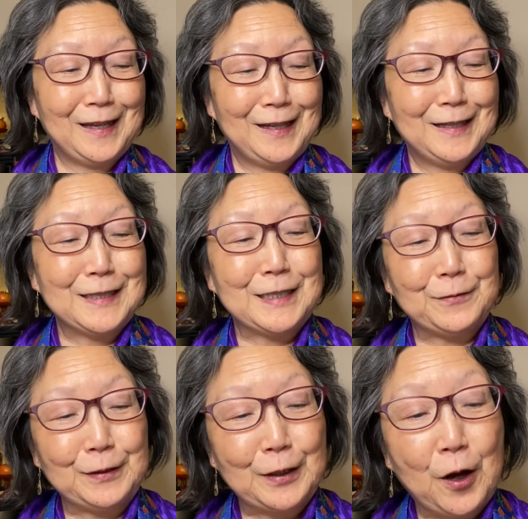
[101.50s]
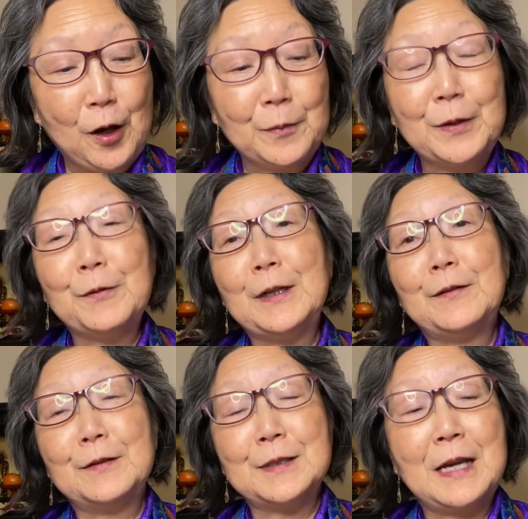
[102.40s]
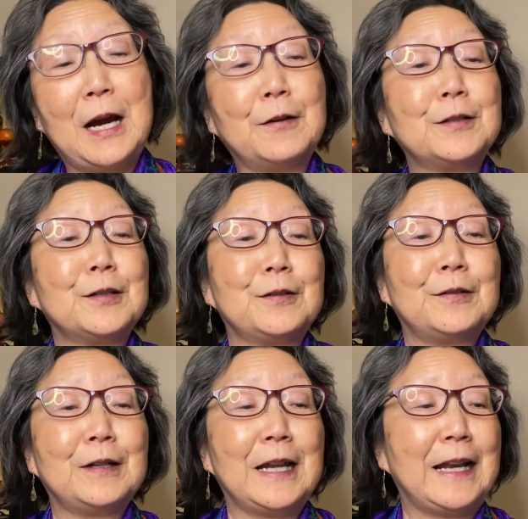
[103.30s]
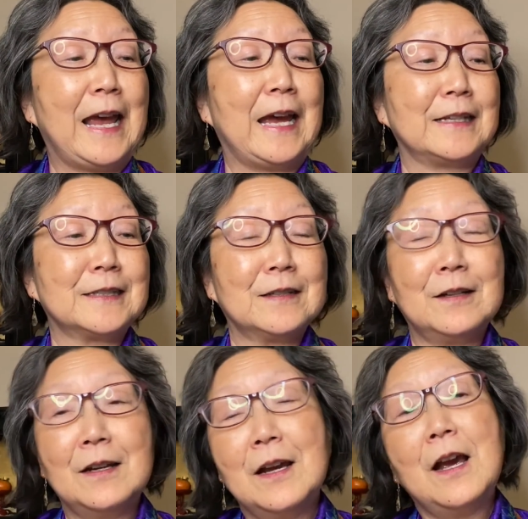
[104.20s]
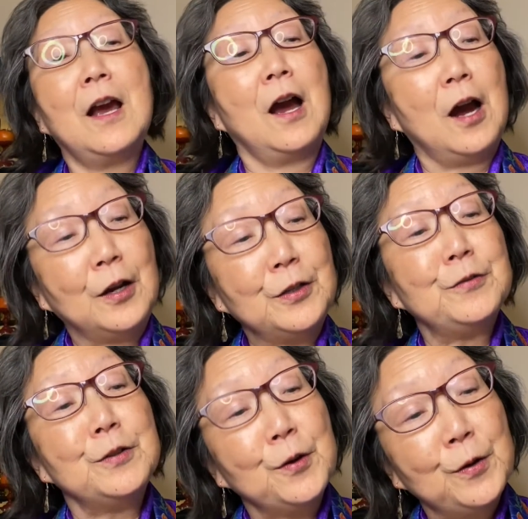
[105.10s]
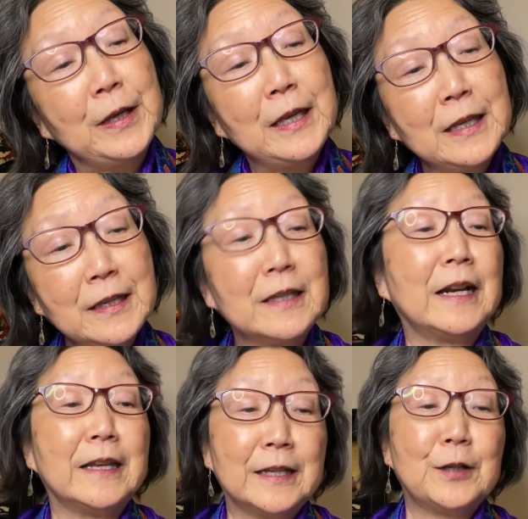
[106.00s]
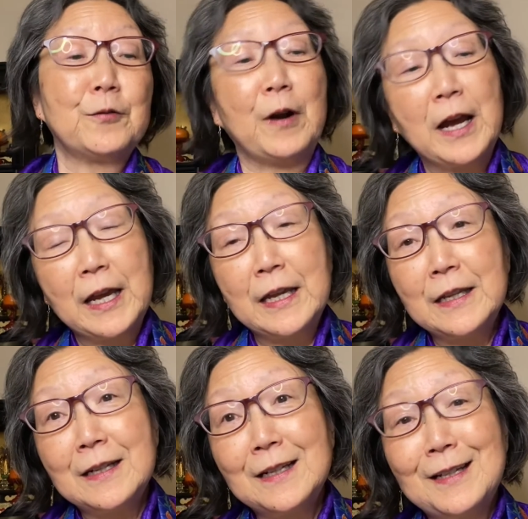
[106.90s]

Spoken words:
She would call me when it was our turn and ask, "Are you going? Can I get a ride?